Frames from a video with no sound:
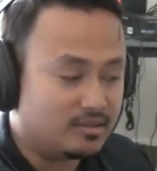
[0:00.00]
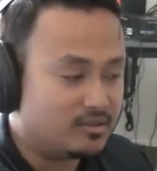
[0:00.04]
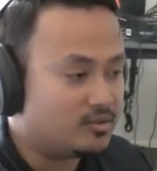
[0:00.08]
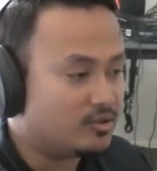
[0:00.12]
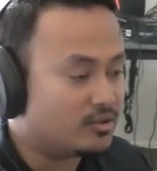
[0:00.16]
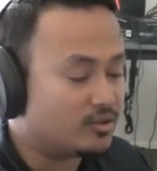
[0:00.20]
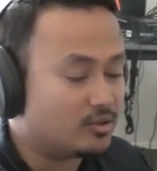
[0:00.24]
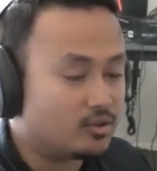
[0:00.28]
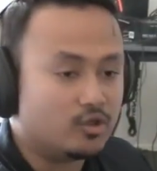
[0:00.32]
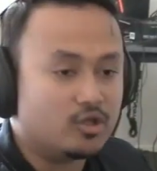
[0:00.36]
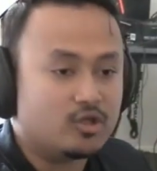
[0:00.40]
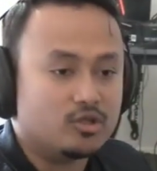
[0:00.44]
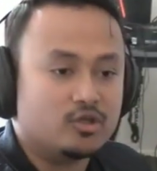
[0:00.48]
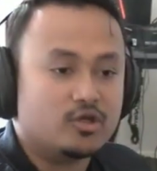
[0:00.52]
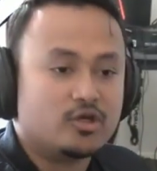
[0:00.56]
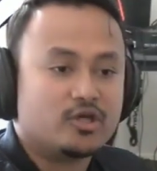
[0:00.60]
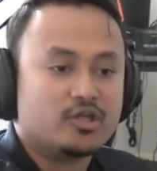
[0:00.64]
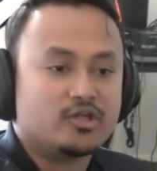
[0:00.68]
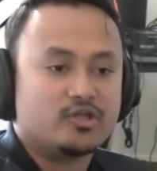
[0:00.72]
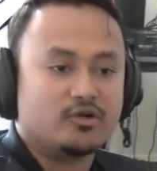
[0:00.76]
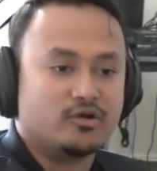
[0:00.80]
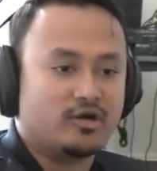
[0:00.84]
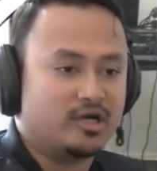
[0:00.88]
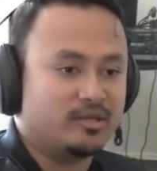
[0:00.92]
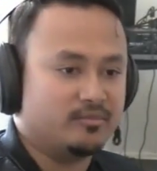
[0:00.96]
you know, look, look, at
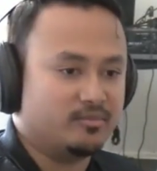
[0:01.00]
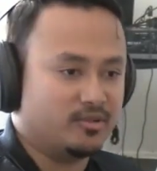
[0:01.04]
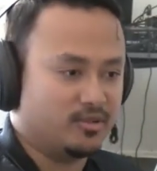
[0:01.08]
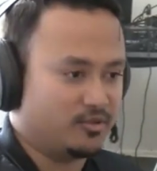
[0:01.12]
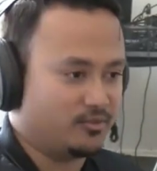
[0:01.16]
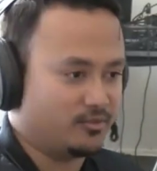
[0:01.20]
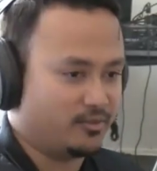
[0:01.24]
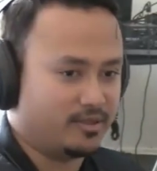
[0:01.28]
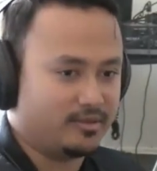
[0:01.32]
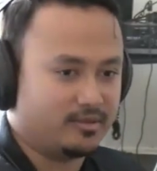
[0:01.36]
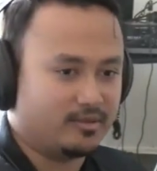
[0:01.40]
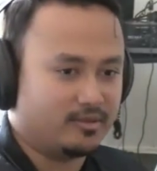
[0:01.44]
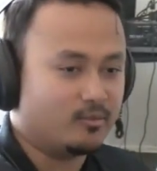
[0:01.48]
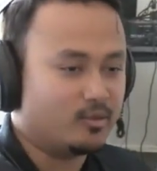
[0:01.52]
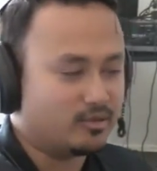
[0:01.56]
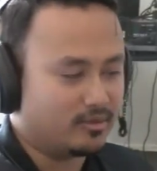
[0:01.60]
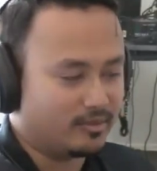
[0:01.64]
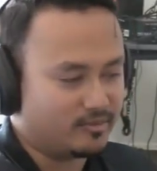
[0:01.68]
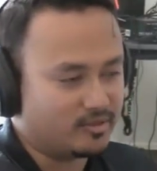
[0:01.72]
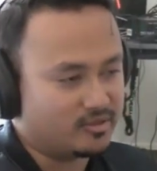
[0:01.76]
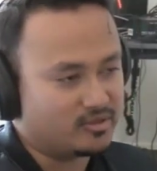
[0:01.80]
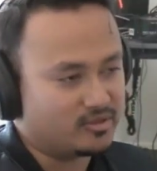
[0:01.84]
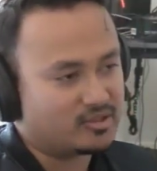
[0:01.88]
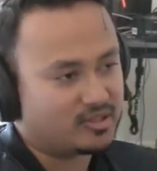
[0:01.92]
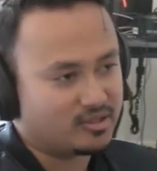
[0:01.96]
your eyeball, right? Well, I mean,
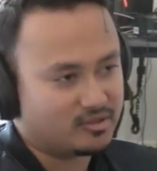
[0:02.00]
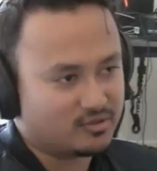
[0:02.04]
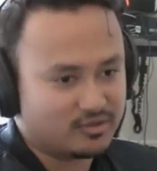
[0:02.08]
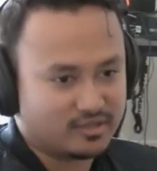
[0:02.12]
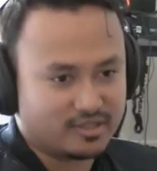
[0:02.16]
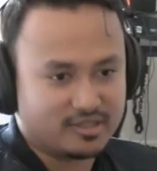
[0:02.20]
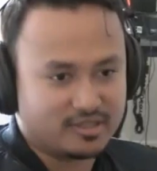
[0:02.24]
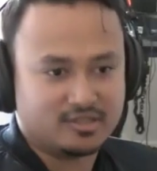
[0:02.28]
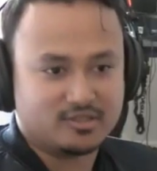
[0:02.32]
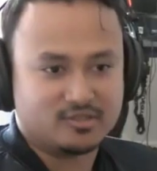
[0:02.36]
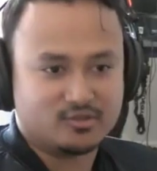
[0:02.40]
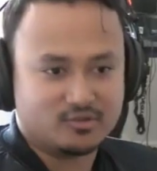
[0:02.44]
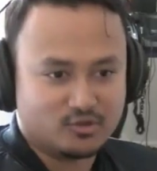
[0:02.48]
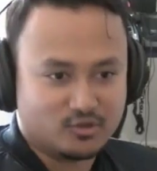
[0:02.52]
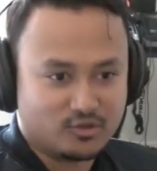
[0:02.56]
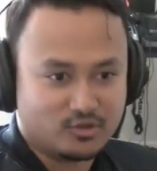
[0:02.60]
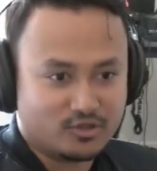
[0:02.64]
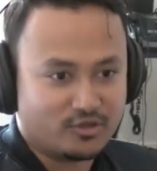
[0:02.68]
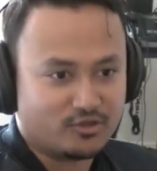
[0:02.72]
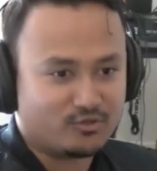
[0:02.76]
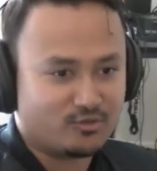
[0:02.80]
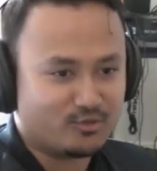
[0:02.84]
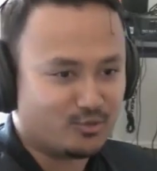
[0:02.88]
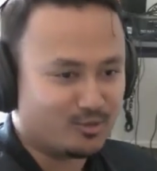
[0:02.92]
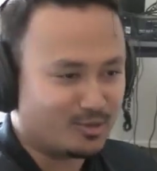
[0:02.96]
yeah. you can't look at it; you're
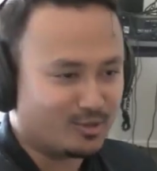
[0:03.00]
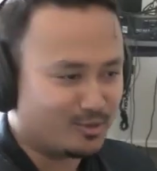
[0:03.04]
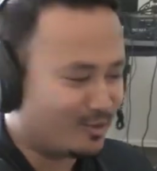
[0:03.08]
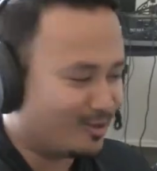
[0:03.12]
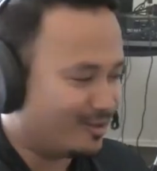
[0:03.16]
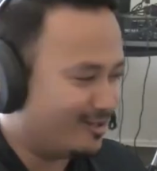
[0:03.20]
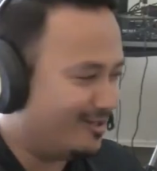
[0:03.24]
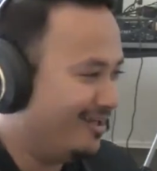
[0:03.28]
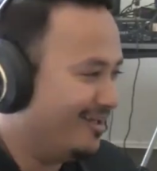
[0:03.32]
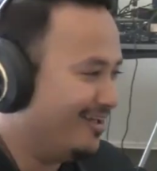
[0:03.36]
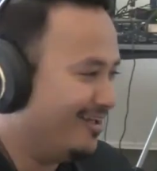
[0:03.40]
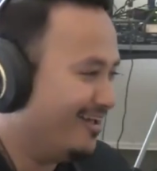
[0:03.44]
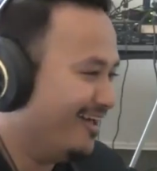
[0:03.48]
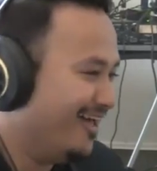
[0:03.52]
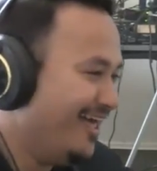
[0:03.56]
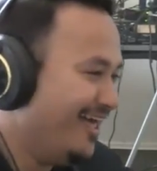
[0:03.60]
looking through it, right?